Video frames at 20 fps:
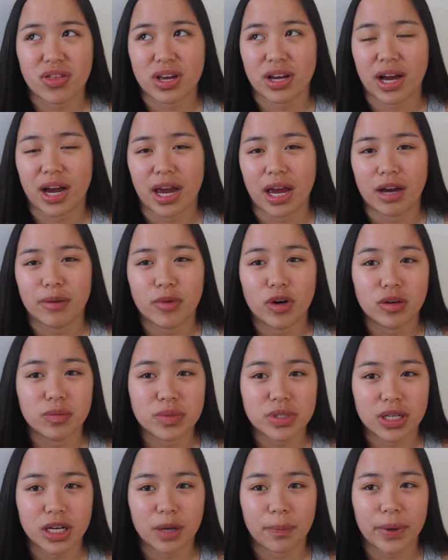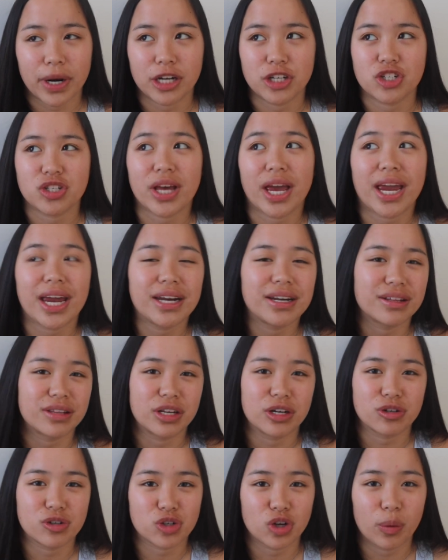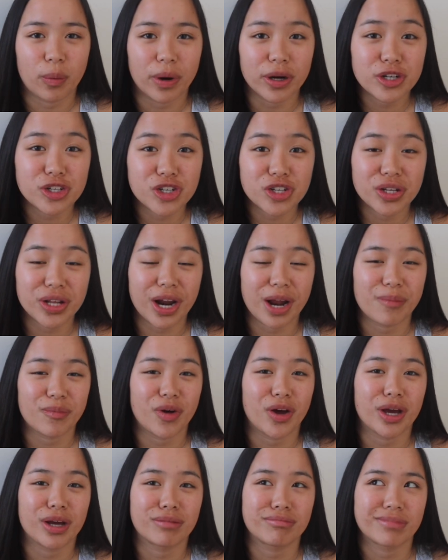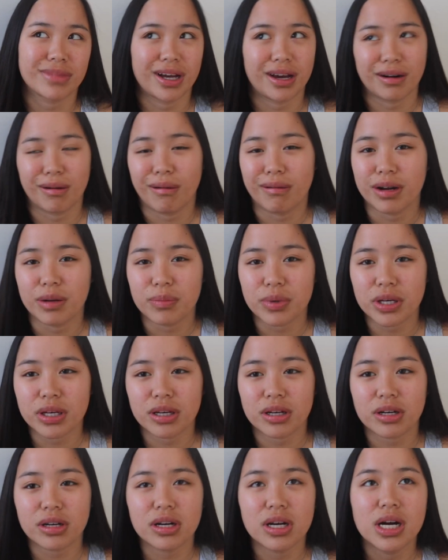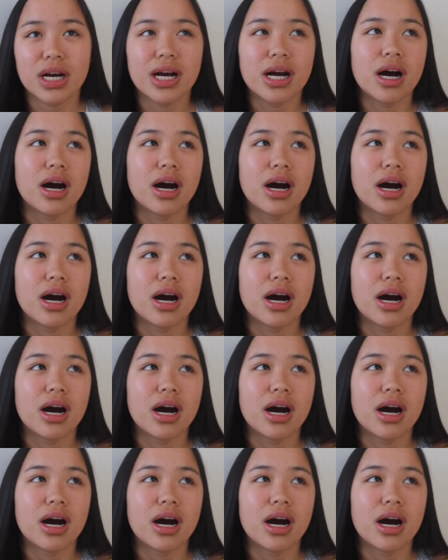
think I am homesick, but I just hate it there so much that I'm like, I don't want to be here.